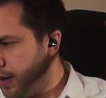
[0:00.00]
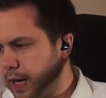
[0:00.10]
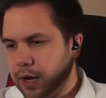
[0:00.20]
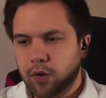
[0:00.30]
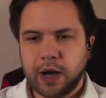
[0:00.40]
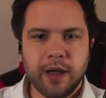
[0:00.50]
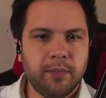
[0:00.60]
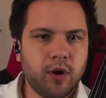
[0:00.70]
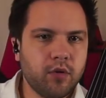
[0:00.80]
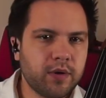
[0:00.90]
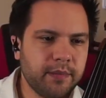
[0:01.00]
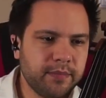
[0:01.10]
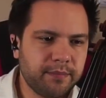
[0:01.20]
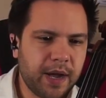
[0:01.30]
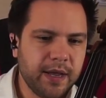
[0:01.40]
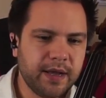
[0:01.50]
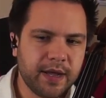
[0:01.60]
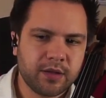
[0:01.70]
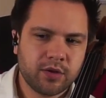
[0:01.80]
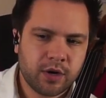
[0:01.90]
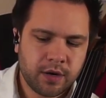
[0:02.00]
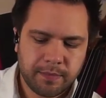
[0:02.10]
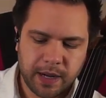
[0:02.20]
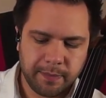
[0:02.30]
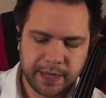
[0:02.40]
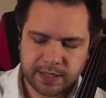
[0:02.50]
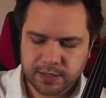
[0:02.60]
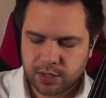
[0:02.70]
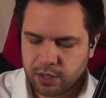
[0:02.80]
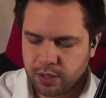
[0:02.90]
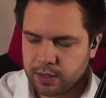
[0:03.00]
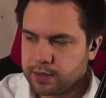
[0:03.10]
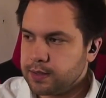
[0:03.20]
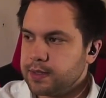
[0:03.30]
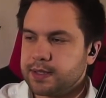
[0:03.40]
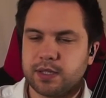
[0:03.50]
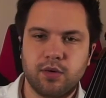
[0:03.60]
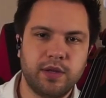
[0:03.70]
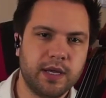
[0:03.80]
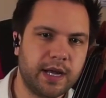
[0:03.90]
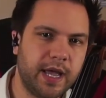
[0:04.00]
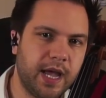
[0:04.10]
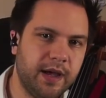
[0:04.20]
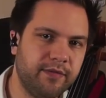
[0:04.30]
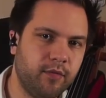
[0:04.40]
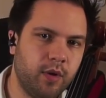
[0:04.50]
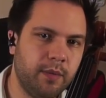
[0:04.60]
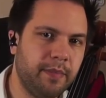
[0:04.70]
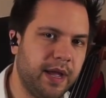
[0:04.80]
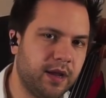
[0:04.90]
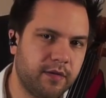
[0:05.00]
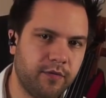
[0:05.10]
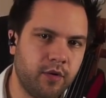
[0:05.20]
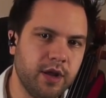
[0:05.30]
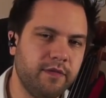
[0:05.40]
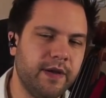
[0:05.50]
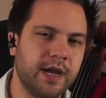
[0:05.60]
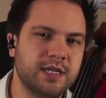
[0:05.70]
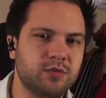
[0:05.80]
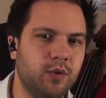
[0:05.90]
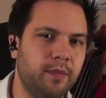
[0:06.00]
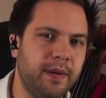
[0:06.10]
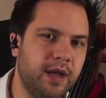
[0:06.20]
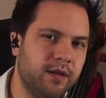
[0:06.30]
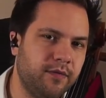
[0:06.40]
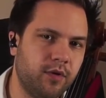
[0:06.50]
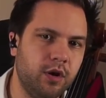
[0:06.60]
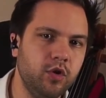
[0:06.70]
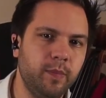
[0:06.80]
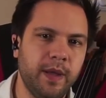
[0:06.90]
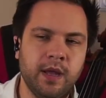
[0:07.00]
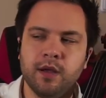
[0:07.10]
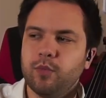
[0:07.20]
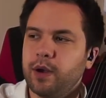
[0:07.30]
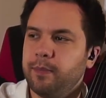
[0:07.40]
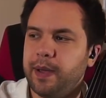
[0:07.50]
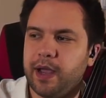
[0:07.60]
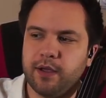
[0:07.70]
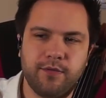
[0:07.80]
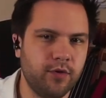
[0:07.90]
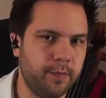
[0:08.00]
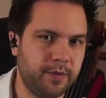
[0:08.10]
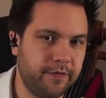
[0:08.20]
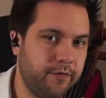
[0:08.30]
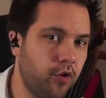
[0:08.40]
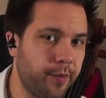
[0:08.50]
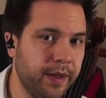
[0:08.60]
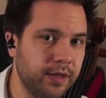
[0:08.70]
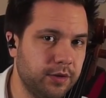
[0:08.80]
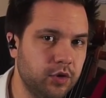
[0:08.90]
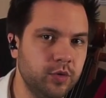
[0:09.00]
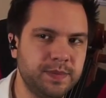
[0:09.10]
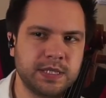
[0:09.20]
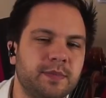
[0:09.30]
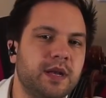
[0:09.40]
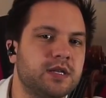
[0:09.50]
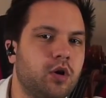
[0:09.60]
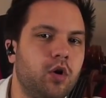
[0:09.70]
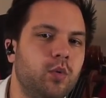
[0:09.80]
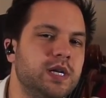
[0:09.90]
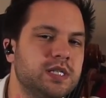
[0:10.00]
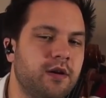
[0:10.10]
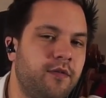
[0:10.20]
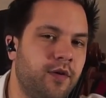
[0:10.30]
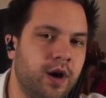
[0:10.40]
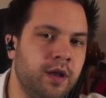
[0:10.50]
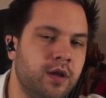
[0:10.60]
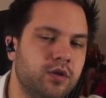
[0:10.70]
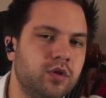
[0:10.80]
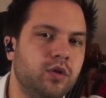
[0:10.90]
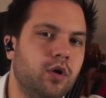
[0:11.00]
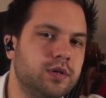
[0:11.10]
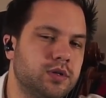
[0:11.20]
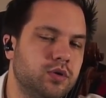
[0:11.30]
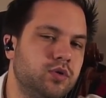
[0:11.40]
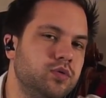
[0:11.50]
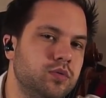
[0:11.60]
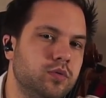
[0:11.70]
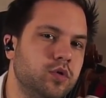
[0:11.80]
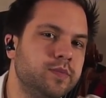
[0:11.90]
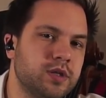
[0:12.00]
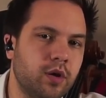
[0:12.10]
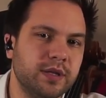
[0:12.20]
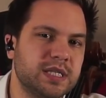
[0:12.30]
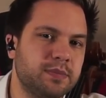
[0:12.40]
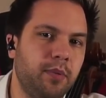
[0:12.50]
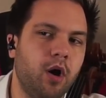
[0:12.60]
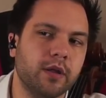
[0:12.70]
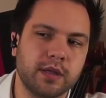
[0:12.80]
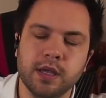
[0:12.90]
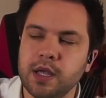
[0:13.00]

Now, I programmed my Nectar, my Pacer, so that I have one bank for effects, one bank for looping, one bank for performing the loops. But it's always fun to also do loops on the spot.